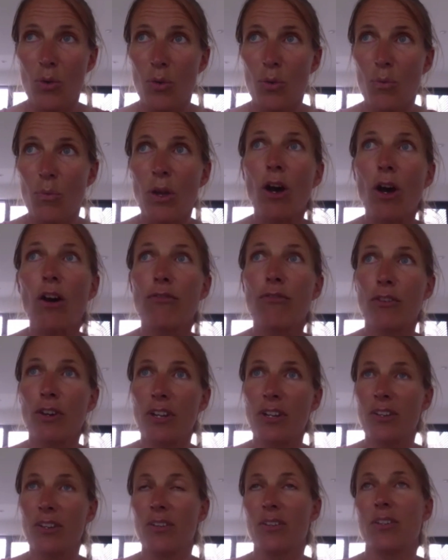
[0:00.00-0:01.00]
we
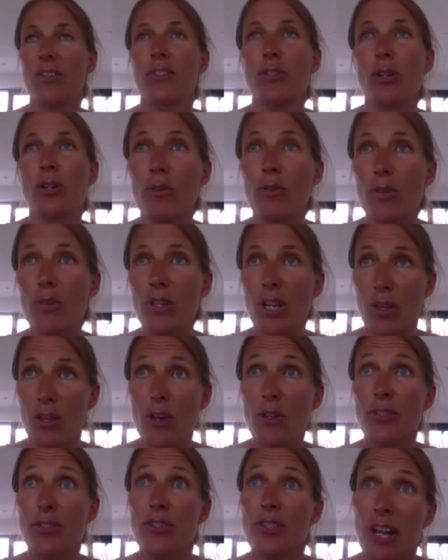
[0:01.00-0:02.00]
often sort of, you know,
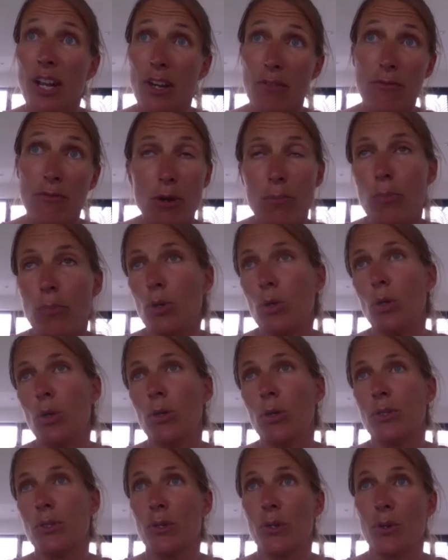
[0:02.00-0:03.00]
those kind of
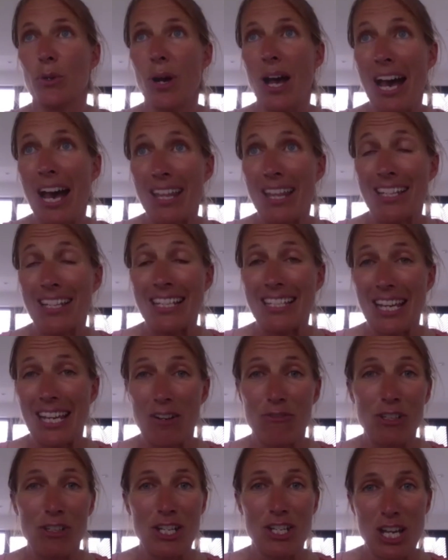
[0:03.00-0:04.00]
footballers or athletes
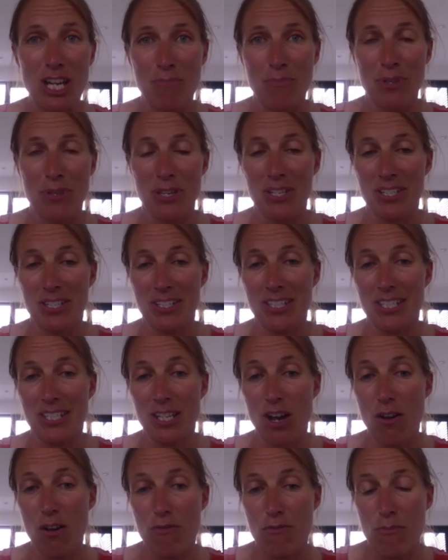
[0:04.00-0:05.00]
get really championed and
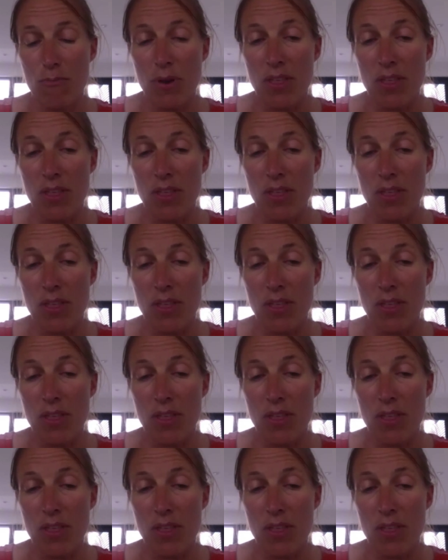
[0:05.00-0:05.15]
stuff,